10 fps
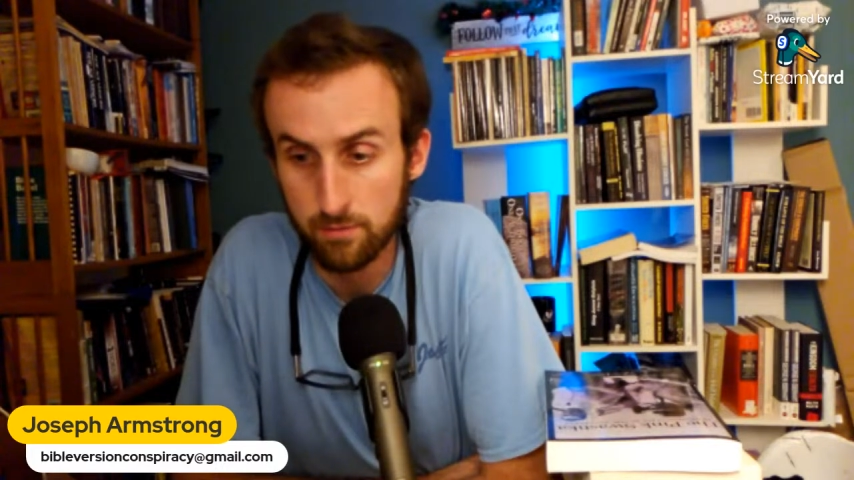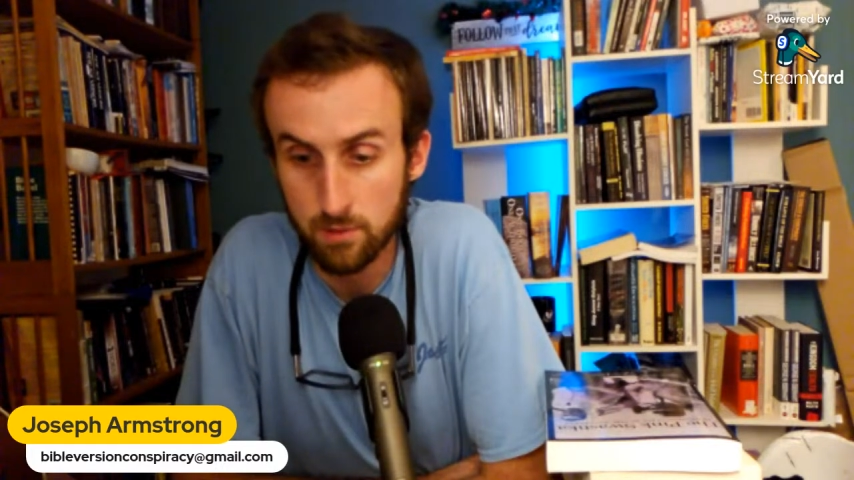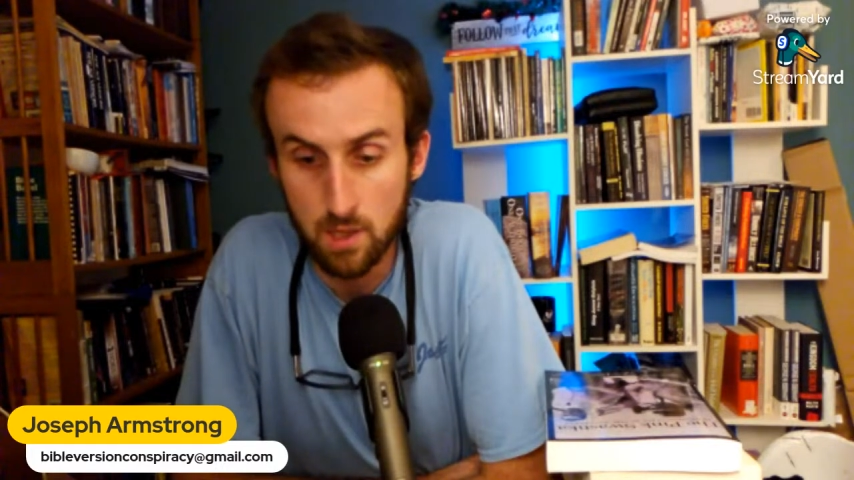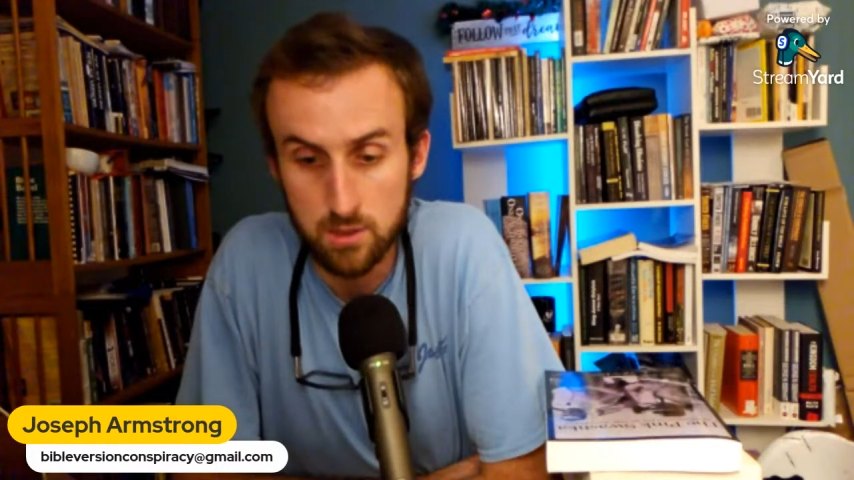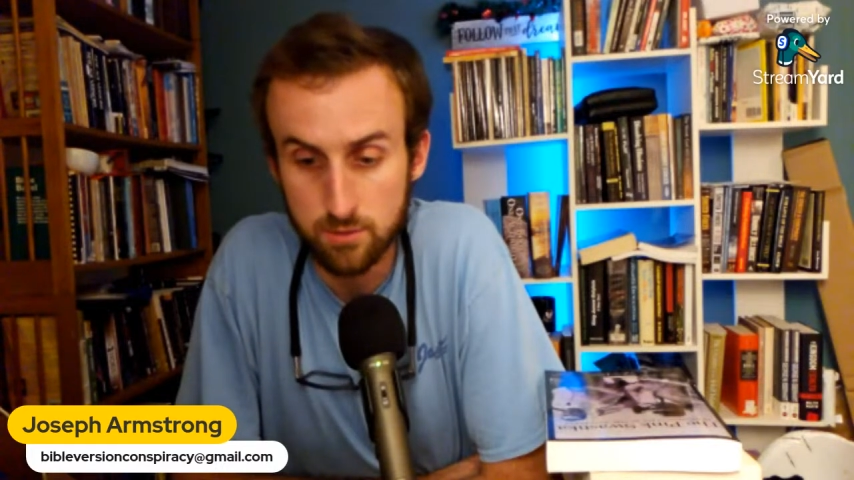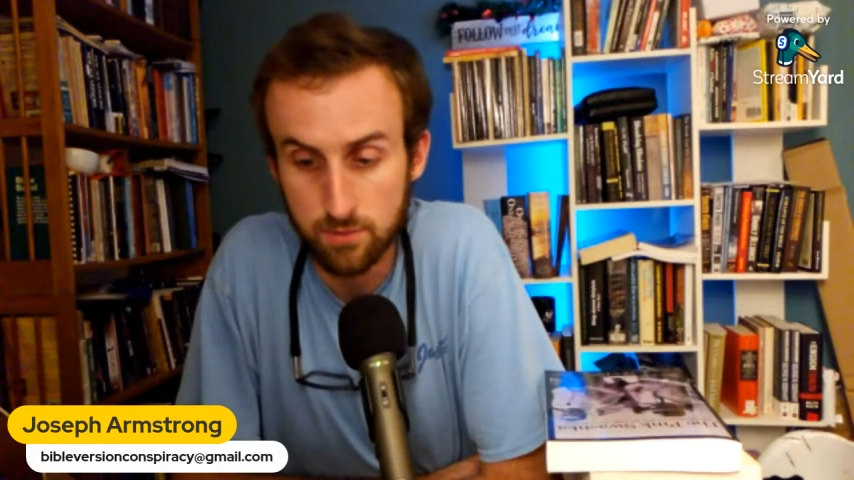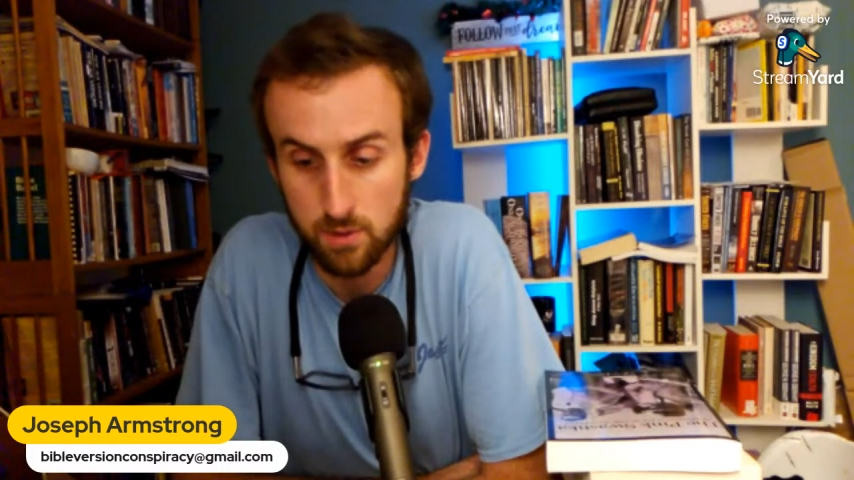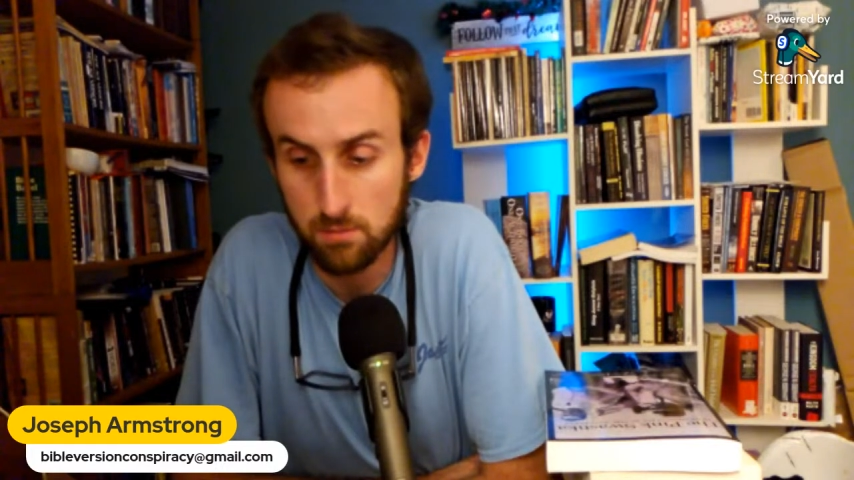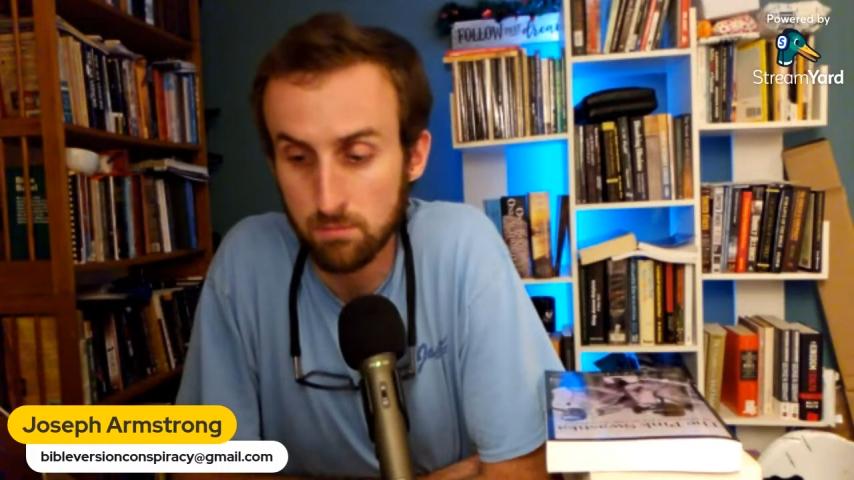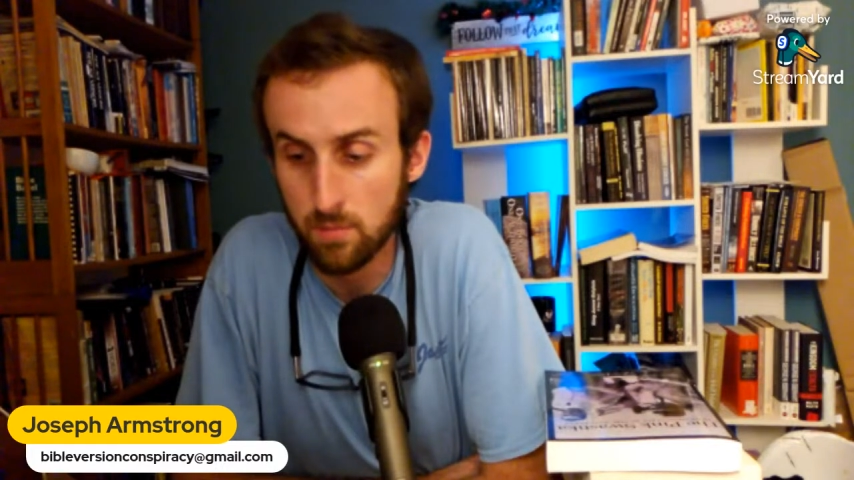
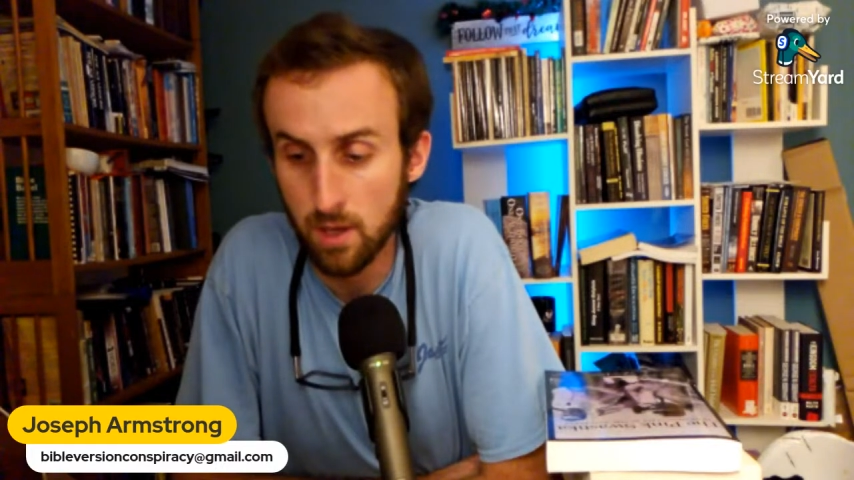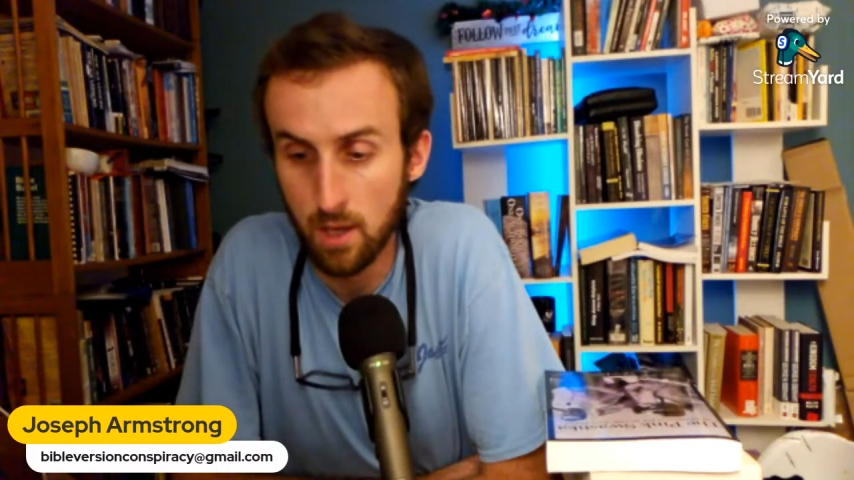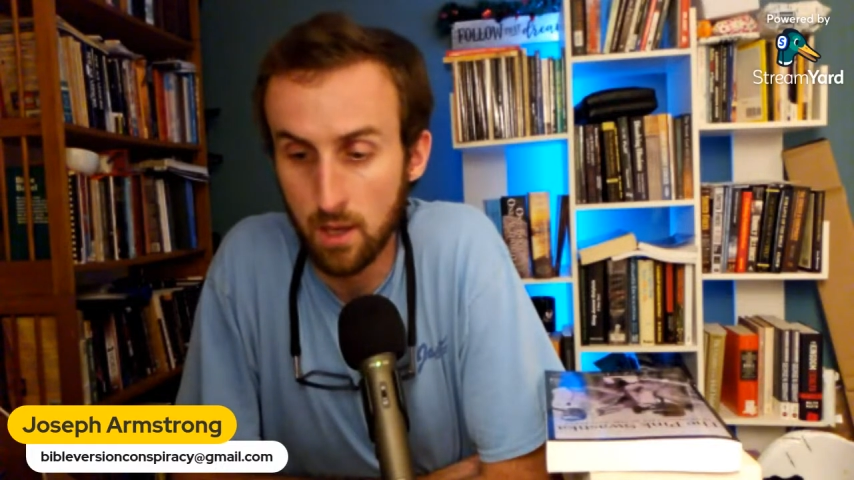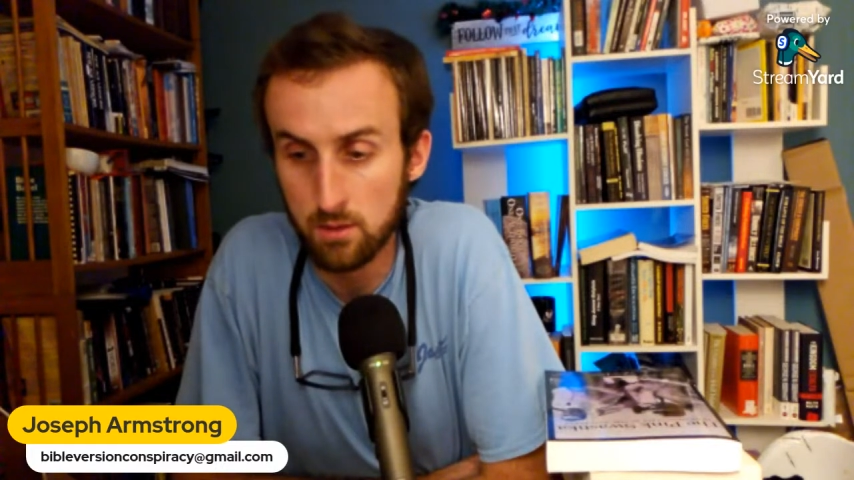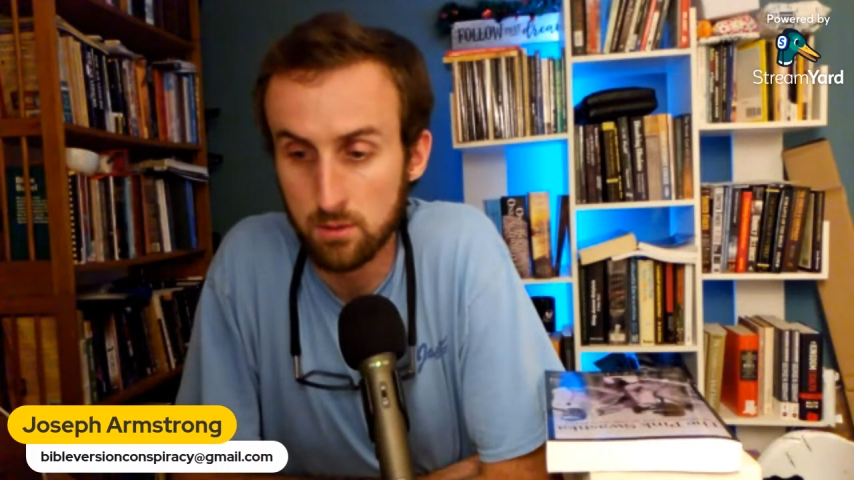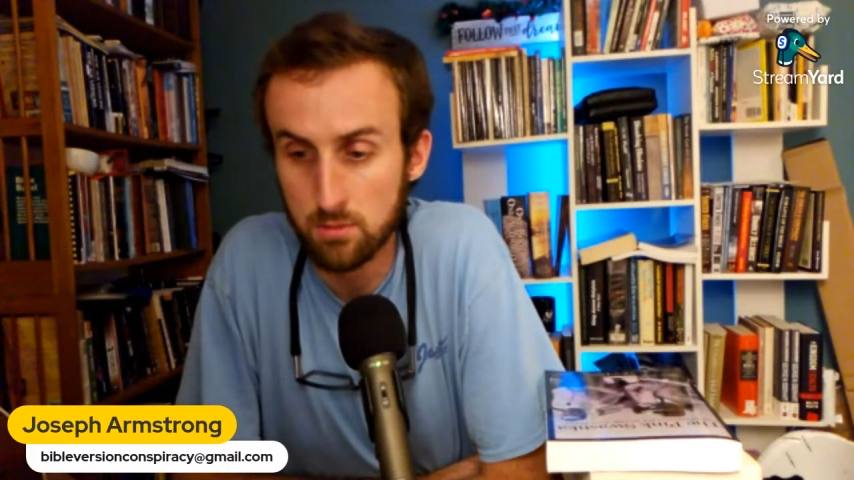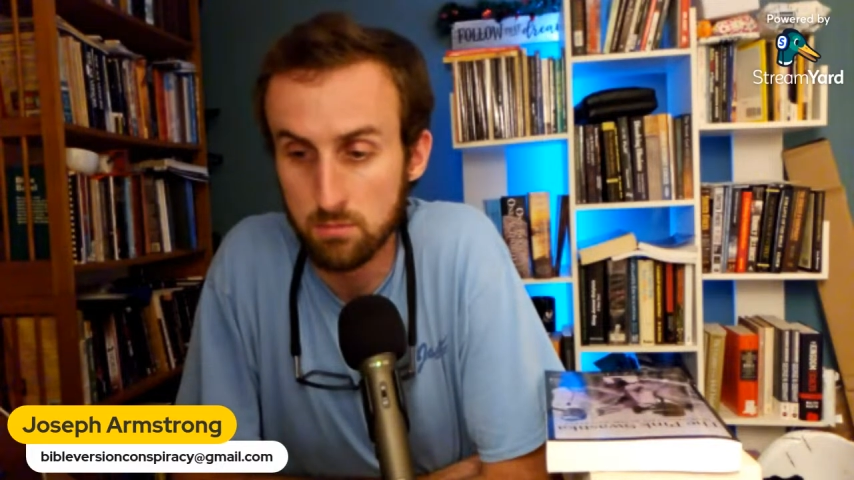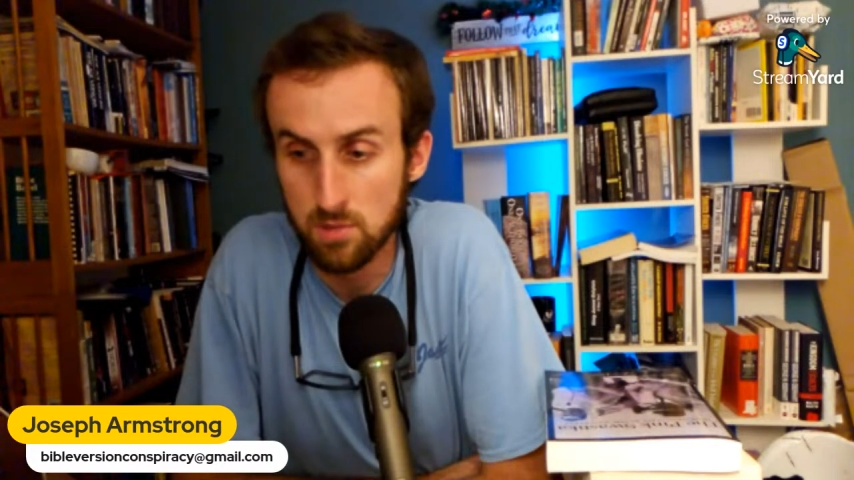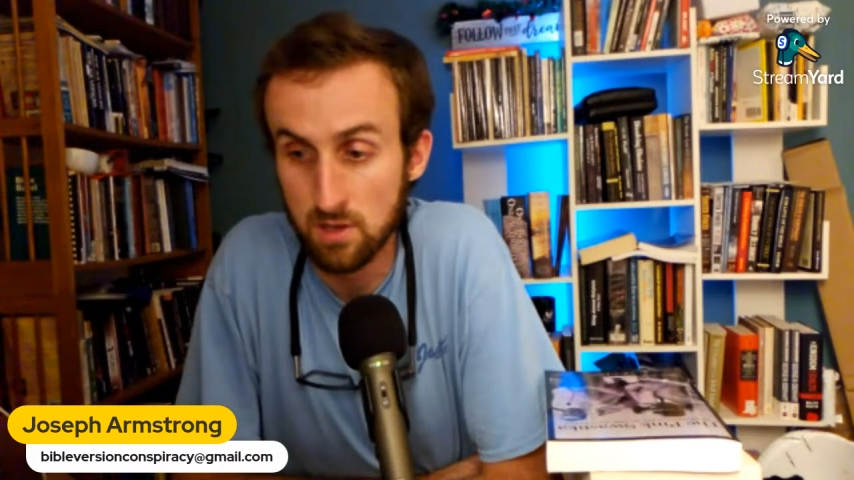philosophy and